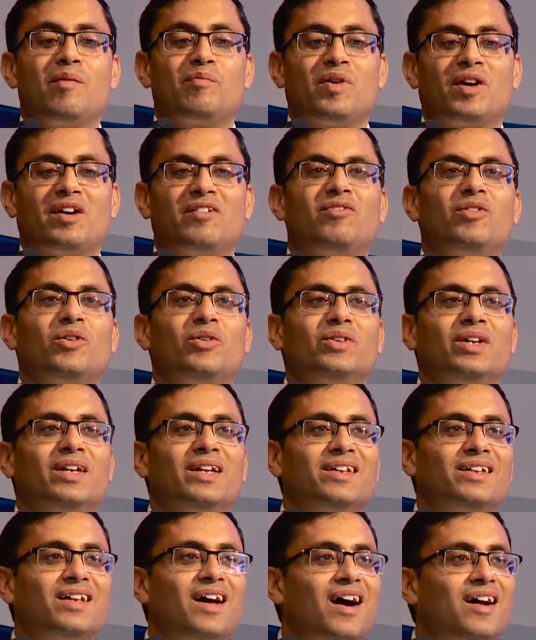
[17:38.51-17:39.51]
empagliflozin?
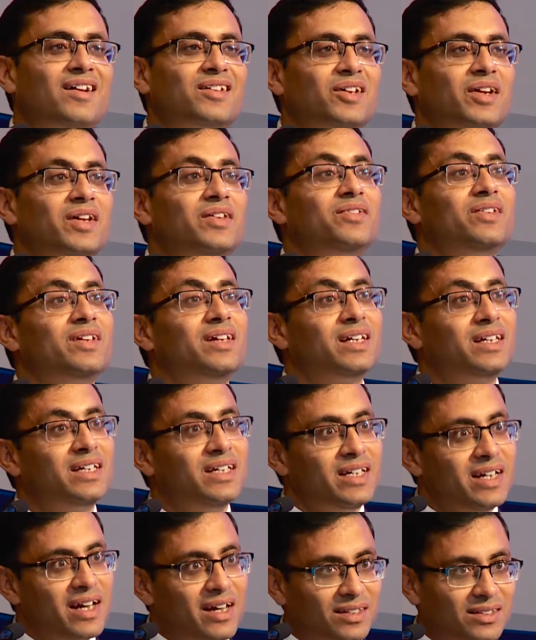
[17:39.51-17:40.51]
The answer is
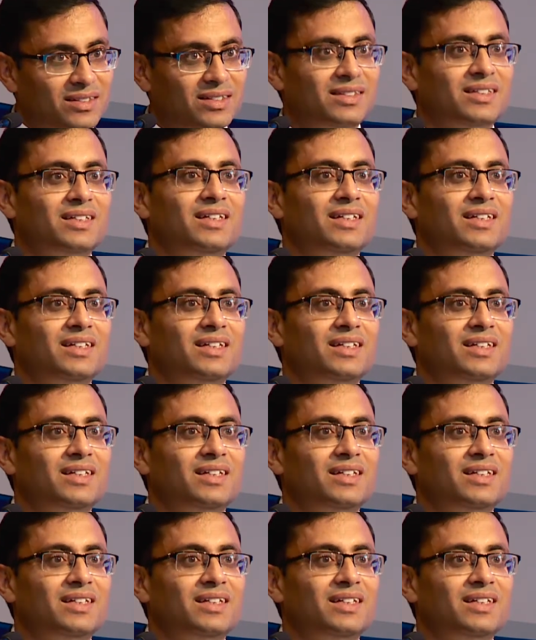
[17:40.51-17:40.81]
yes.